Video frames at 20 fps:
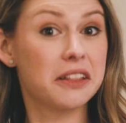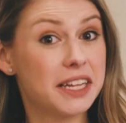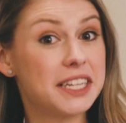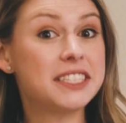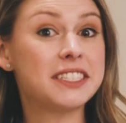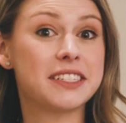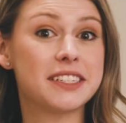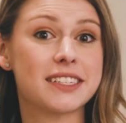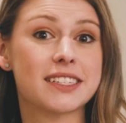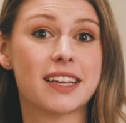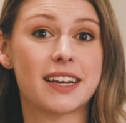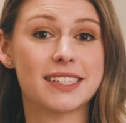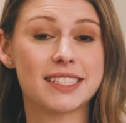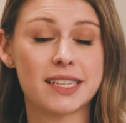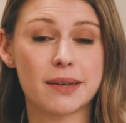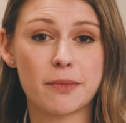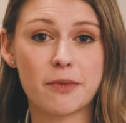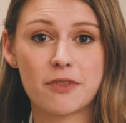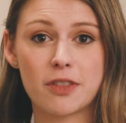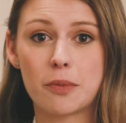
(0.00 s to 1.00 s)
Let's discuss
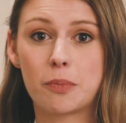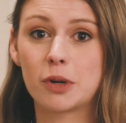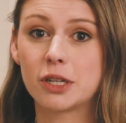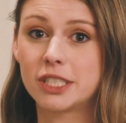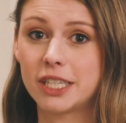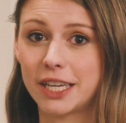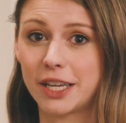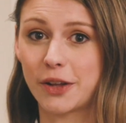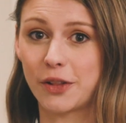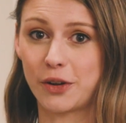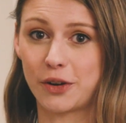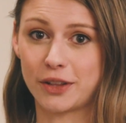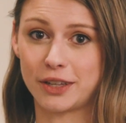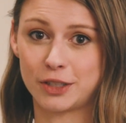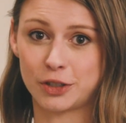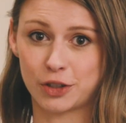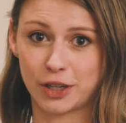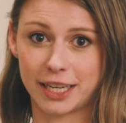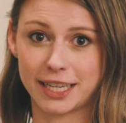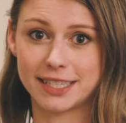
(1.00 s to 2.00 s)
some of the
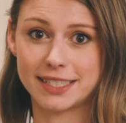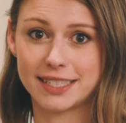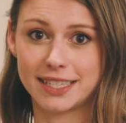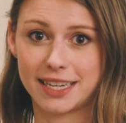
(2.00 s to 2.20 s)
particularly tricky